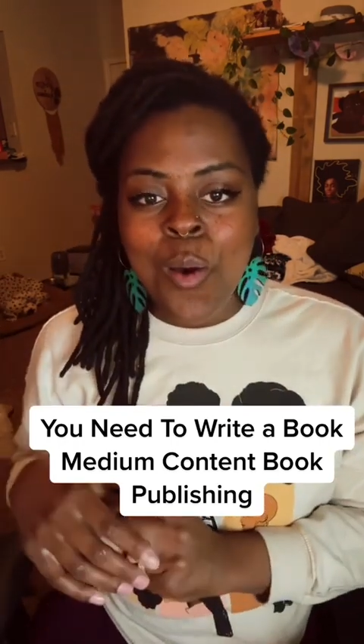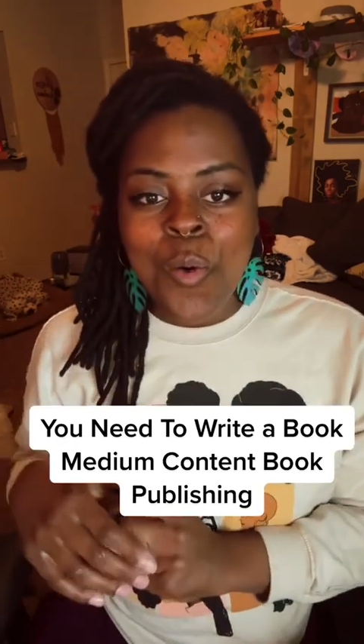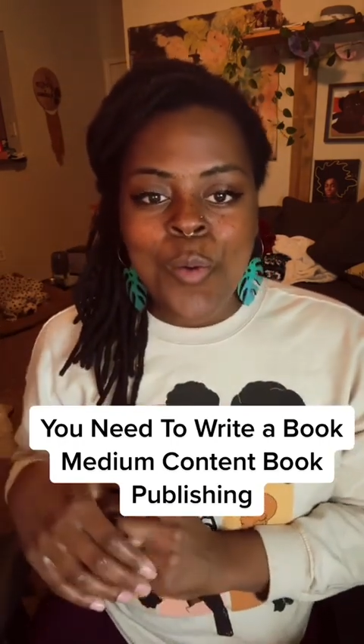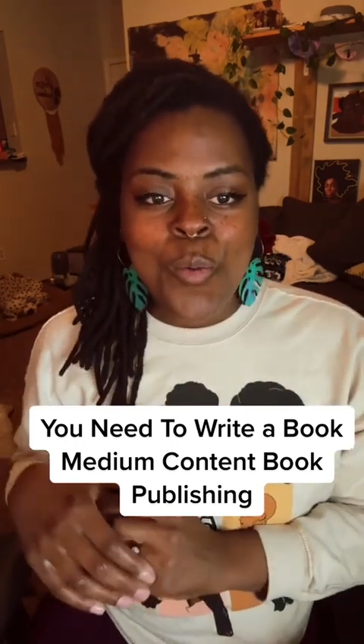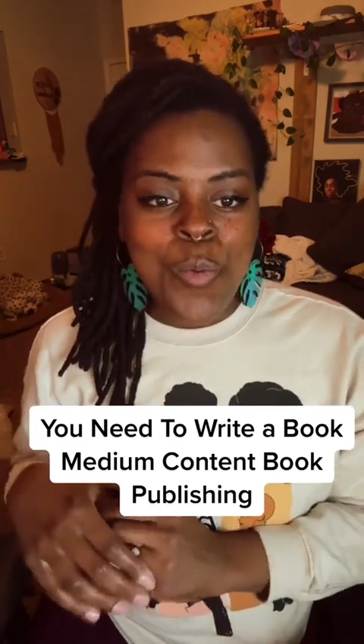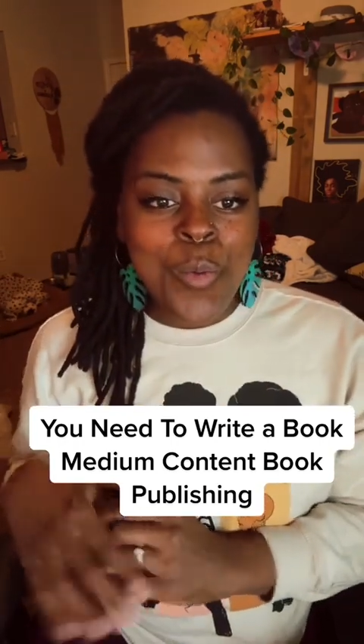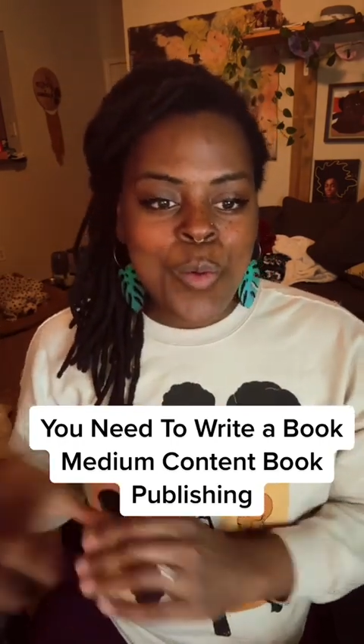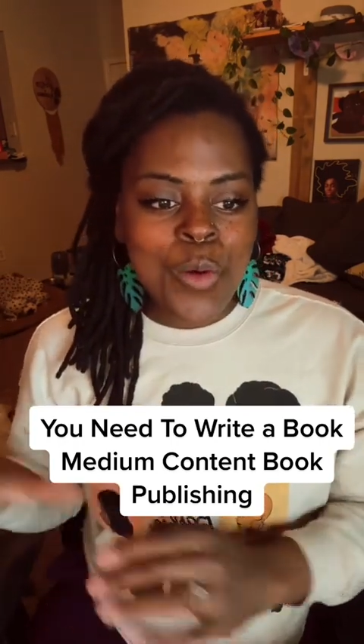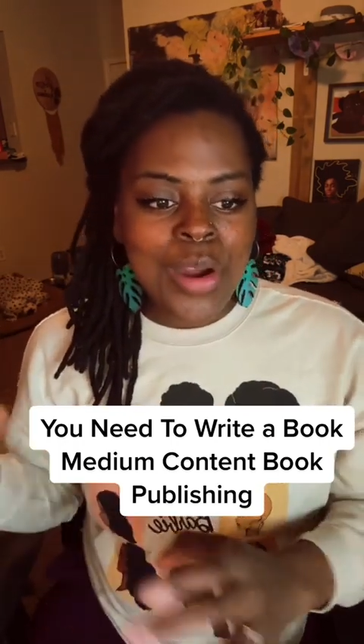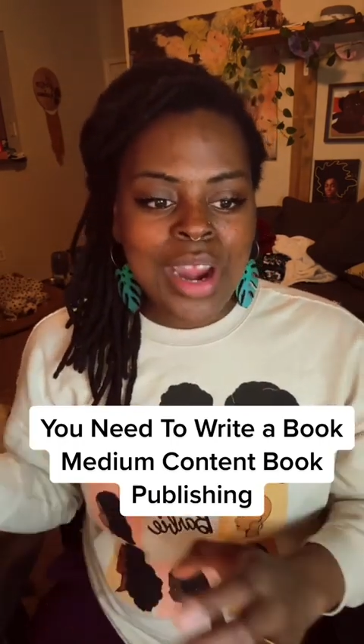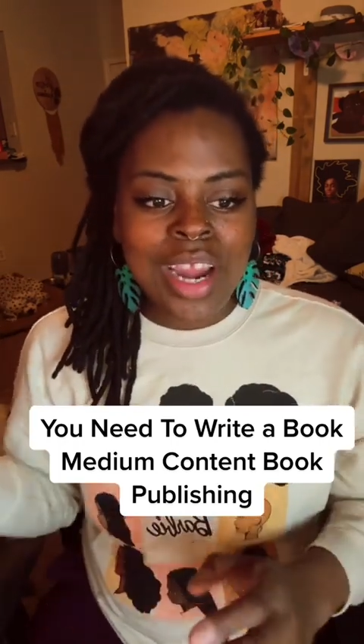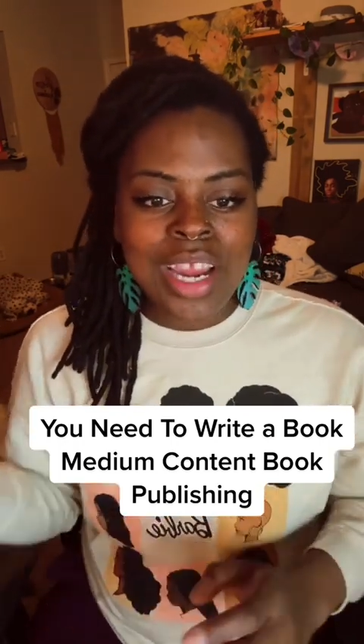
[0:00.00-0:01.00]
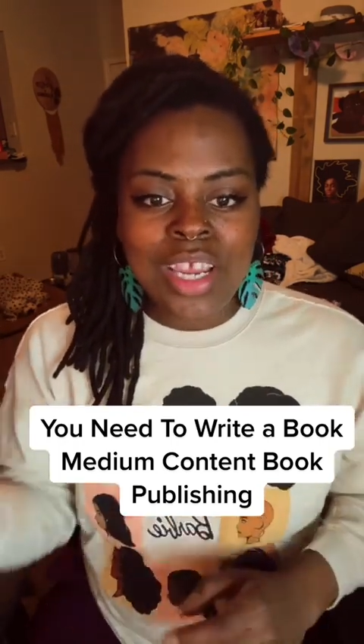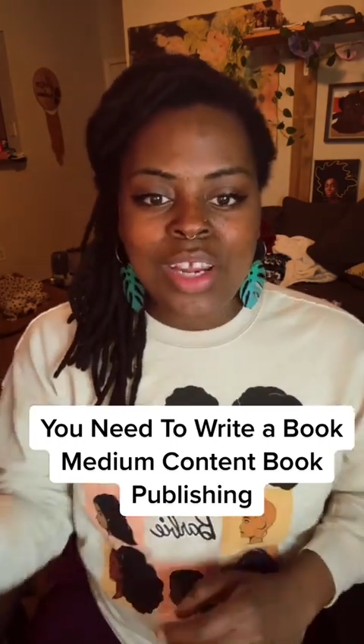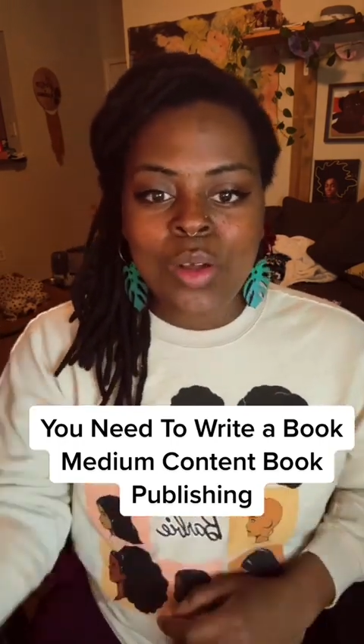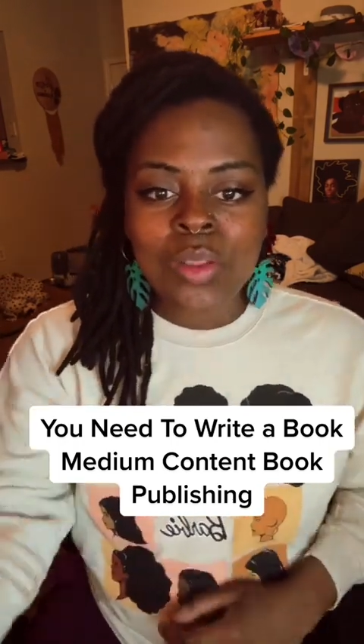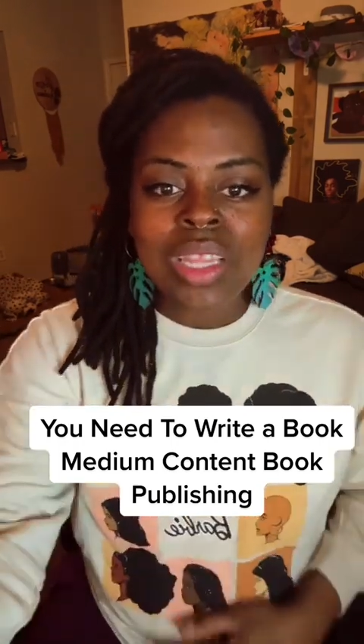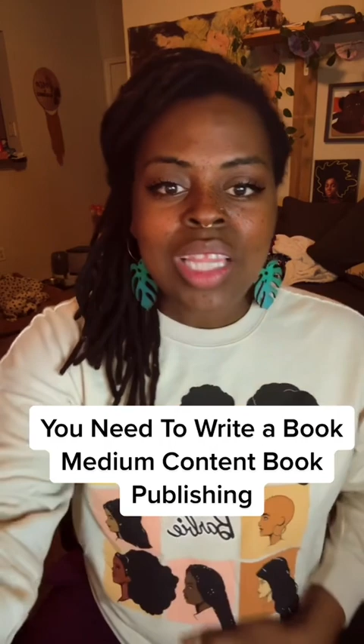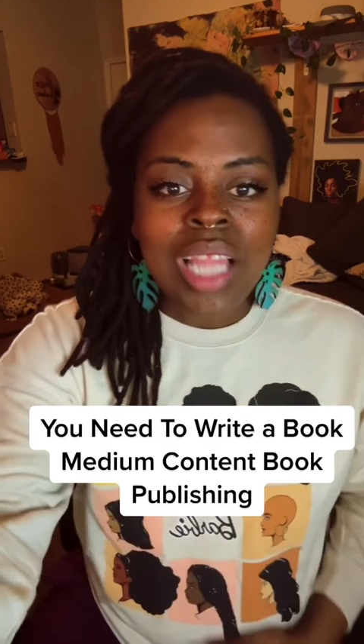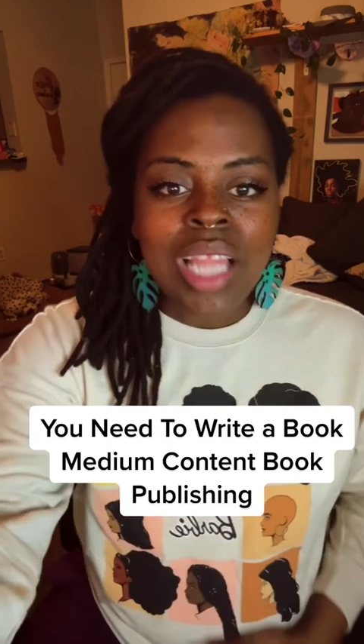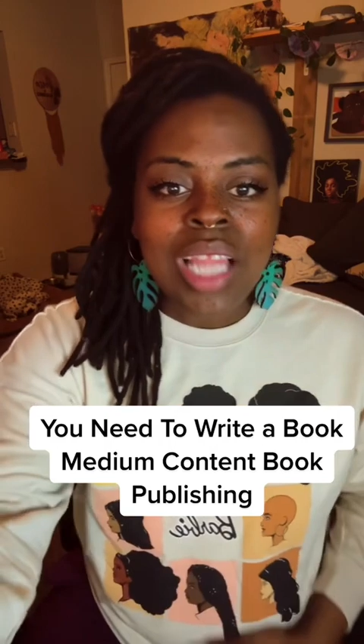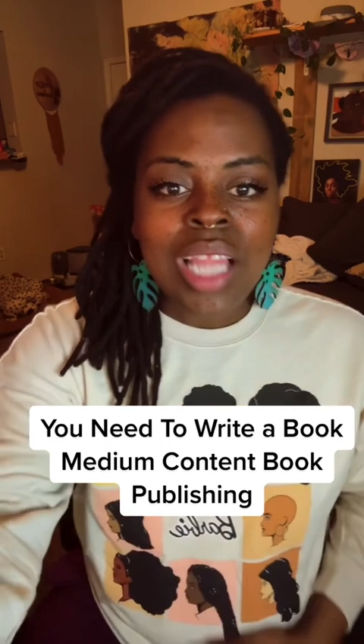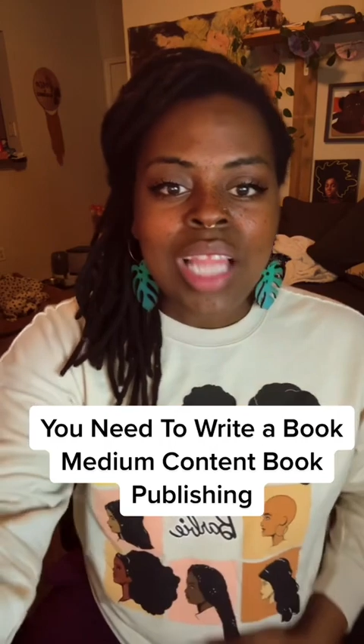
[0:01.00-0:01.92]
or, lines